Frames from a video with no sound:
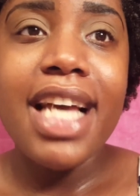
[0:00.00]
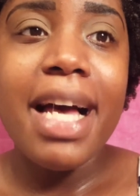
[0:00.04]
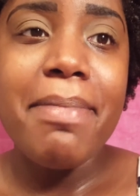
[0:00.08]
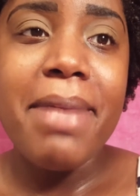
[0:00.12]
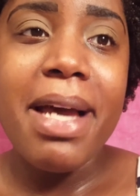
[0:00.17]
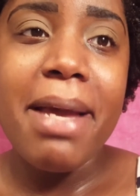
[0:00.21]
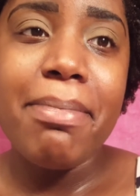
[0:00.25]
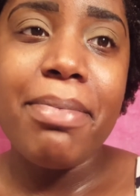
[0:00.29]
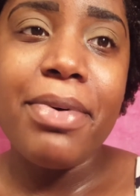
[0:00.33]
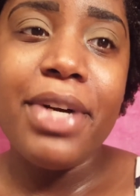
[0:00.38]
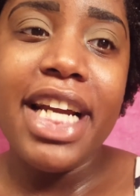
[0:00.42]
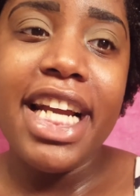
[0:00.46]

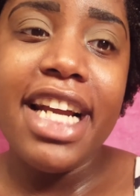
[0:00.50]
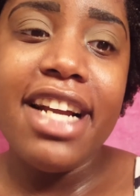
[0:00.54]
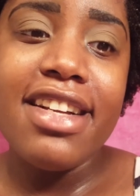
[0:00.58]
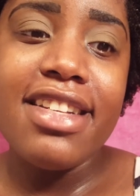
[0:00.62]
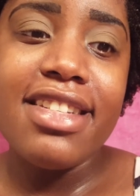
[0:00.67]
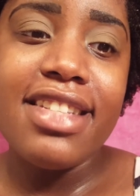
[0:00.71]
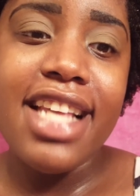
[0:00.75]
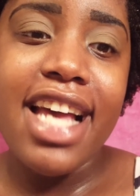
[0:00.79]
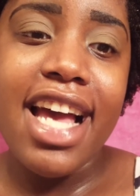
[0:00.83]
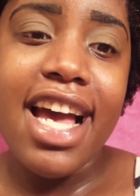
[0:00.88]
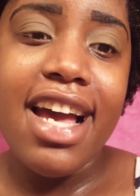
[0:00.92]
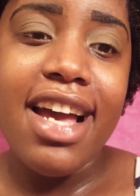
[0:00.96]
my prayer
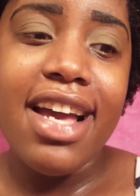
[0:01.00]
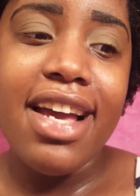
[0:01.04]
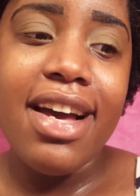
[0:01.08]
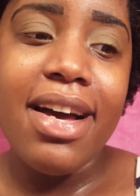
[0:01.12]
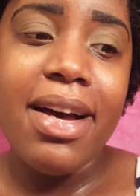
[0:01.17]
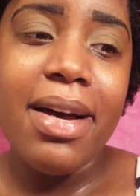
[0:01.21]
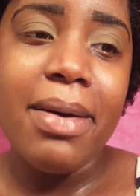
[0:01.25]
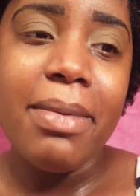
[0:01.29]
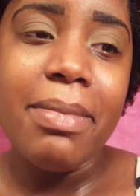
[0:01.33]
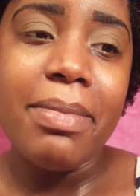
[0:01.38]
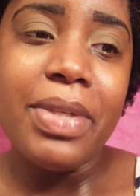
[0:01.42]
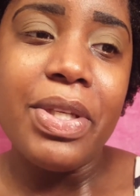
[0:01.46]
is that
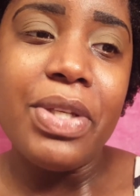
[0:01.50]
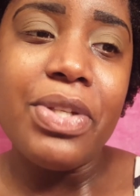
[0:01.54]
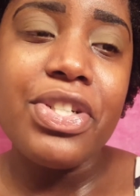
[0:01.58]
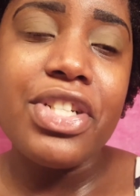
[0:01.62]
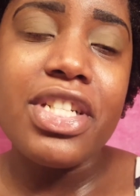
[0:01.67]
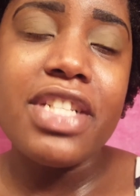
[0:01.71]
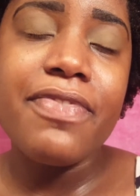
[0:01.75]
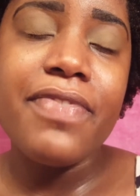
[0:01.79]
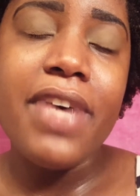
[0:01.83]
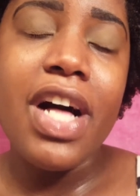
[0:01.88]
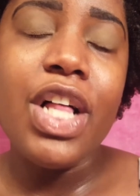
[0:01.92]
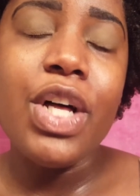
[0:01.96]
um, you
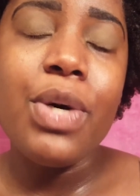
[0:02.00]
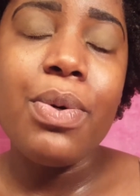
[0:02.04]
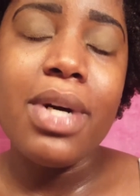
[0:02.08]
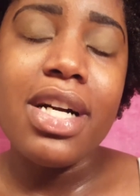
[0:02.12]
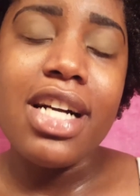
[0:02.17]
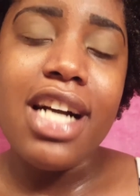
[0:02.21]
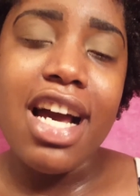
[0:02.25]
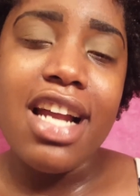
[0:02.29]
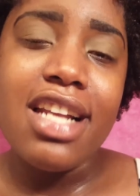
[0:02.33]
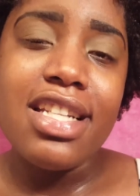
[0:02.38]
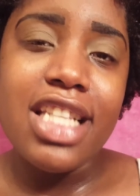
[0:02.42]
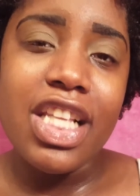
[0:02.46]
just follow what
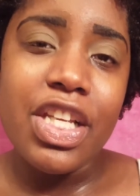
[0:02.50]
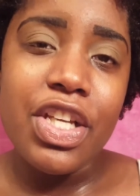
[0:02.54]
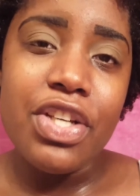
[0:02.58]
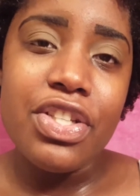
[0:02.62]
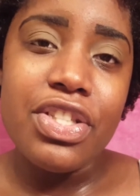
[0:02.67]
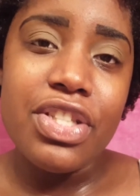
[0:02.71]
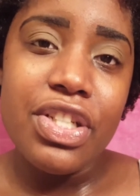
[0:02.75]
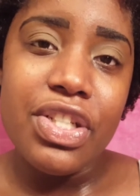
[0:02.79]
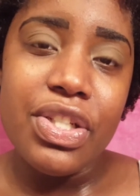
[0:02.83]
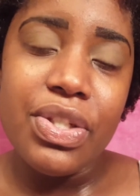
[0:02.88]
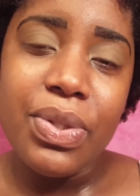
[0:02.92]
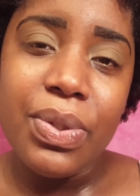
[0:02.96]
God is telling you
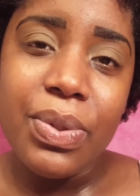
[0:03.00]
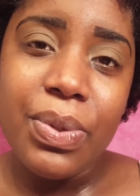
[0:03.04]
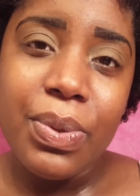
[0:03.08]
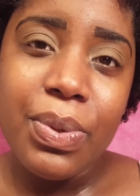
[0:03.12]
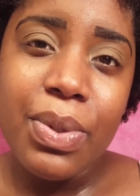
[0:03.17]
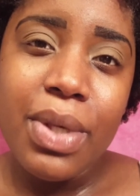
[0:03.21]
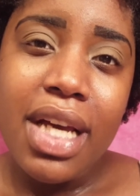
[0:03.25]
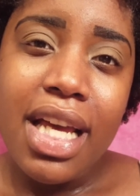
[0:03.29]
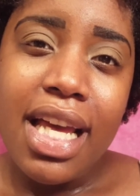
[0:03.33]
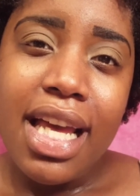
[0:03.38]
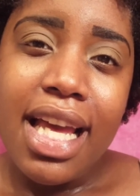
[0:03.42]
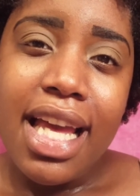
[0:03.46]
to
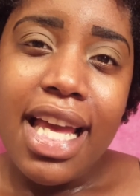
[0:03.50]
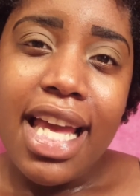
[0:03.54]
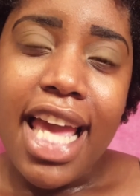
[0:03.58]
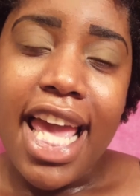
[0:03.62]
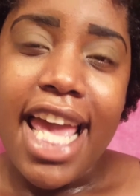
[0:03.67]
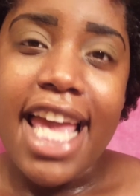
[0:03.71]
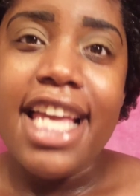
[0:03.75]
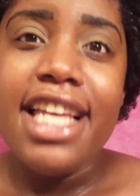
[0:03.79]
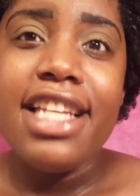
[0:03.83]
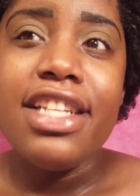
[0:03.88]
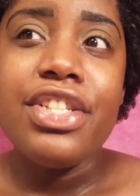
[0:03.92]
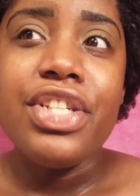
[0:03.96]
do
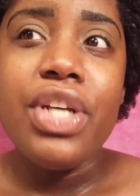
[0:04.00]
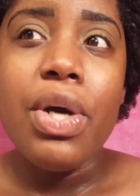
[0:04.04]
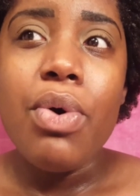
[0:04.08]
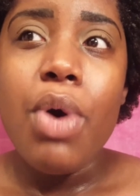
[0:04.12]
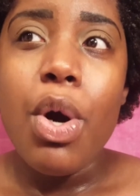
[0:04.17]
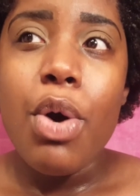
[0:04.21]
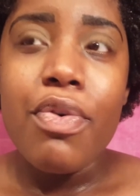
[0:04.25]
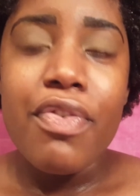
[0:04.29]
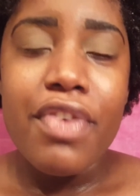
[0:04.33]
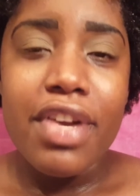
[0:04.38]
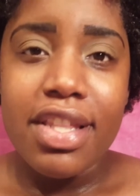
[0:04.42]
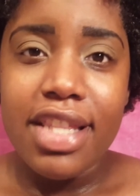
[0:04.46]
and don't
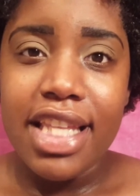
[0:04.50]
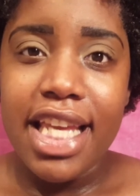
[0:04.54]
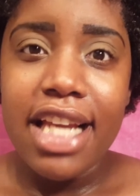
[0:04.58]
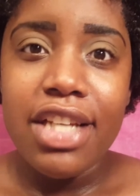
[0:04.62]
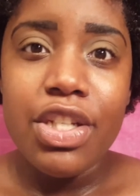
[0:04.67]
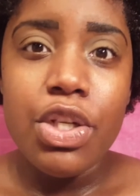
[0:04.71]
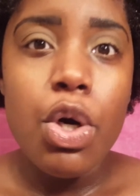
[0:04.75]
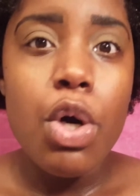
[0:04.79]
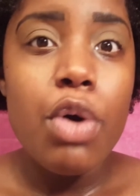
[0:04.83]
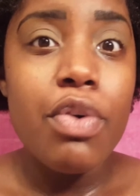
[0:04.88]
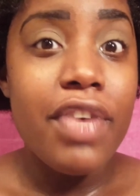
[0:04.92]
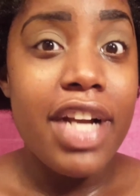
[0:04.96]
overthink,
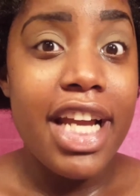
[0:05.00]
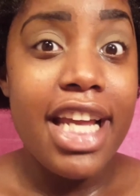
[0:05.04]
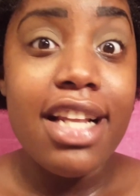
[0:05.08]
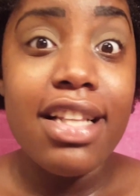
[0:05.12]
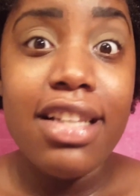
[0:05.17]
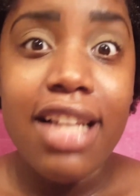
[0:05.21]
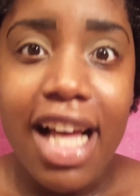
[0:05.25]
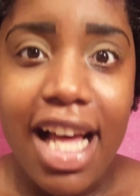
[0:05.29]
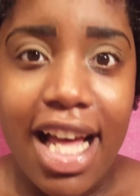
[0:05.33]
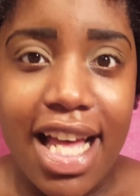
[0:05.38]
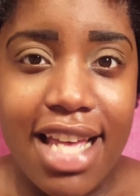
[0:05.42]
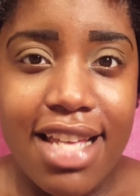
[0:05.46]
don't
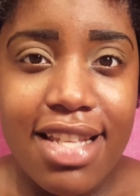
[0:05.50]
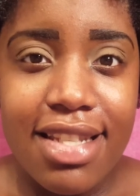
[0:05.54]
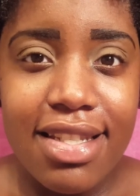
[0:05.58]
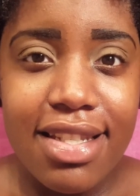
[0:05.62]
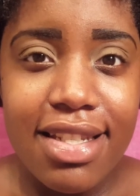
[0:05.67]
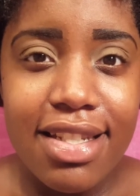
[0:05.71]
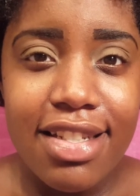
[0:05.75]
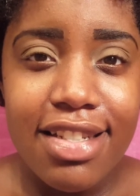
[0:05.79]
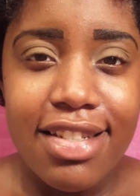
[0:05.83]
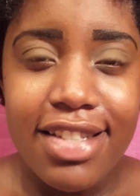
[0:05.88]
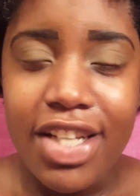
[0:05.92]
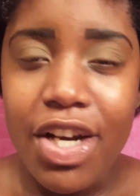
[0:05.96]
overanalyze.
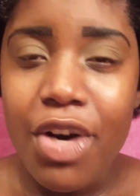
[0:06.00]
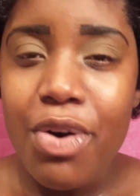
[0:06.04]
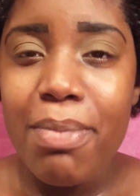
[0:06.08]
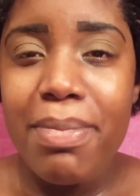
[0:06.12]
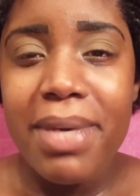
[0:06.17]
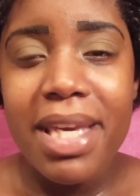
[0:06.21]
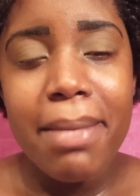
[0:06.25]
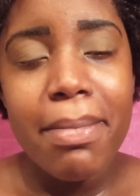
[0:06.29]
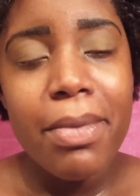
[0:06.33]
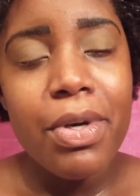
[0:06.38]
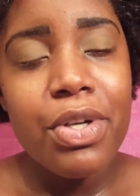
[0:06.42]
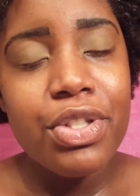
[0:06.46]
Don't
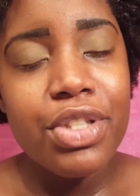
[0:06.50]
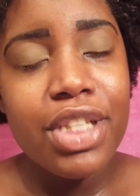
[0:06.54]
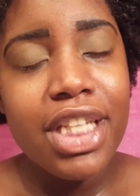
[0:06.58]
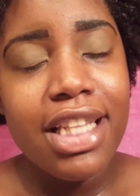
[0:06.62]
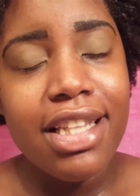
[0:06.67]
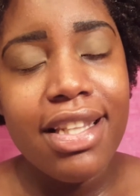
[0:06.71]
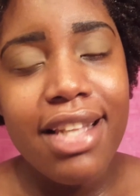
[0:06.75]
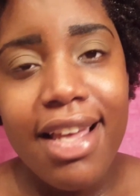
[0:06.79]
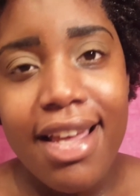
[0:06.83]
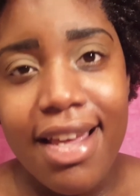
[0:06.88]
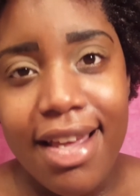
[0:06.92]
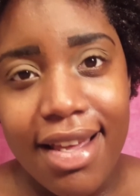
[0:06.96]
be emotionally
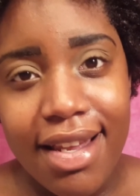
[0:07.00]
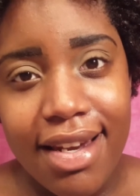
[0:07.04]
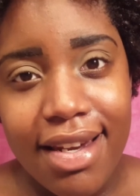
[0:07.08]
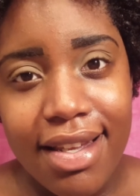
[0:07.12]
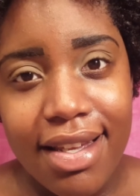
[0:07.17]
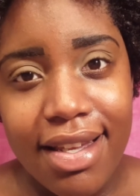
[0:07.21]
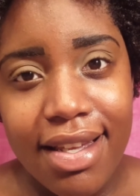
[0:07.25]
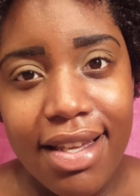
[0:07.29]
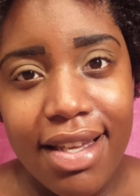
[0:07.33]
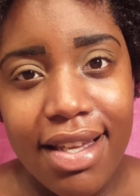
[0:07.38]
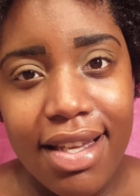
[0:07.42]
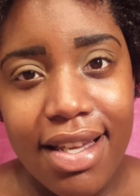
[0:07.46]
led
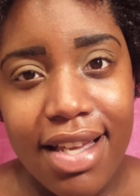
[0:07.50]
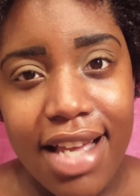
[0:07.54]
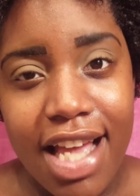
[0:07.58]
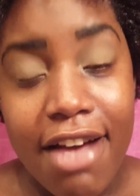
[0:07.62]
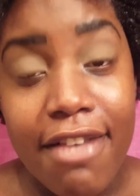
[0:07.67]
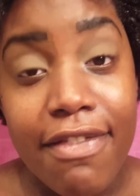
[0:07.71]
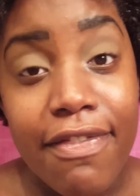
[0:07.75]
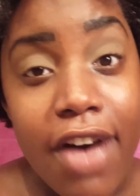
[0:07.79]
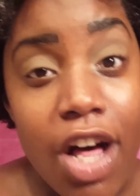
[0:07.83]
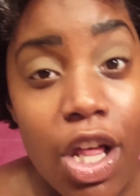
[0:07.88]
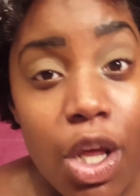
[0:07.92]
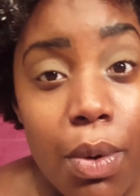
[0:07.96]

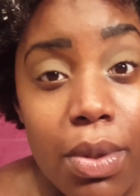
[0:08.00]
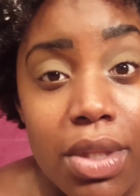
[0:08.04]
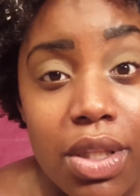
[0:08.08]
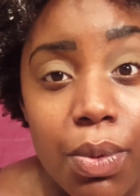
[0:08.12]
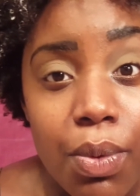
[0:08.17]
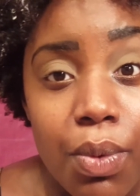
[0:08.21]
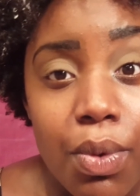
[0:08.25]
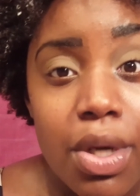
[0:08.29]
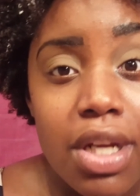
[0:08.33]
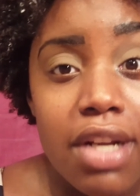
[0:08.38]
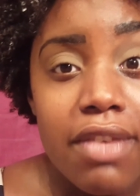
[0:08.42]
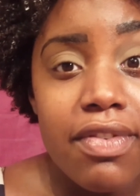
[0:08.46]
and follow what the
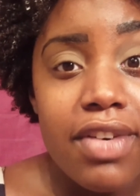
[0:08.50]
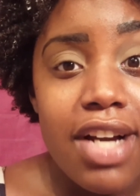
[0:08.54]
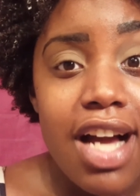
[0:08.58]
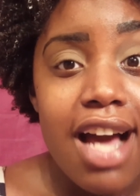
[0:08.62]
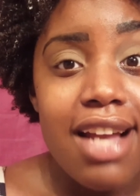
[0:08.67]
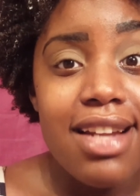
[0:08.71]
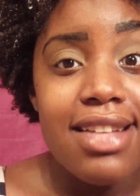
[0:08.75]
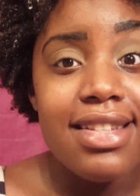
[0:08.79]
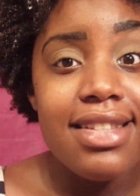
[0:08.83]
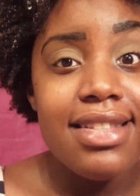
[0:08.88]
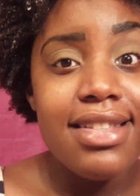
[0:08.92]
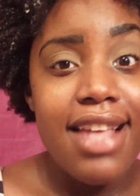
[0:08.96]
word of
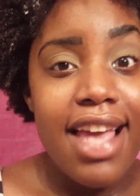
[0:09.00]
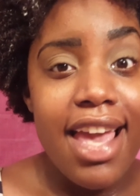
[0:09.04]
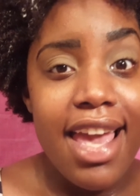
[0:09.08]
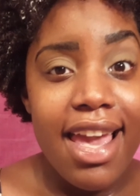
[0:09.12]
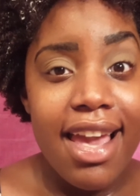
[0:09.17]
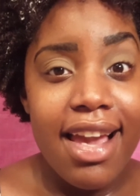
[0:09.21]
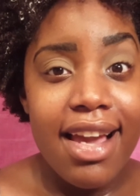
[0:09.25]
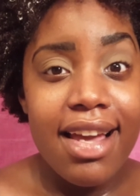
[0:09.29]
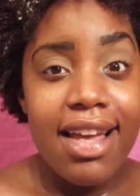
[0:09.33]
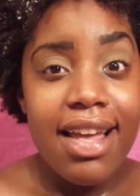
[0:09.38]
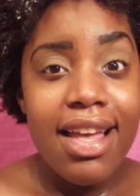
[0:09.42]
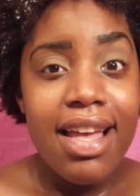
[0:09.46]
God is
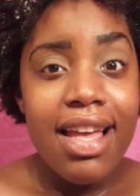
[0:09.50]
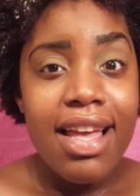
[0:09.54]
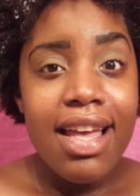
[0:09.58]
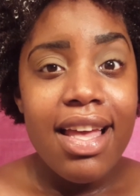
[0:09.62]
saying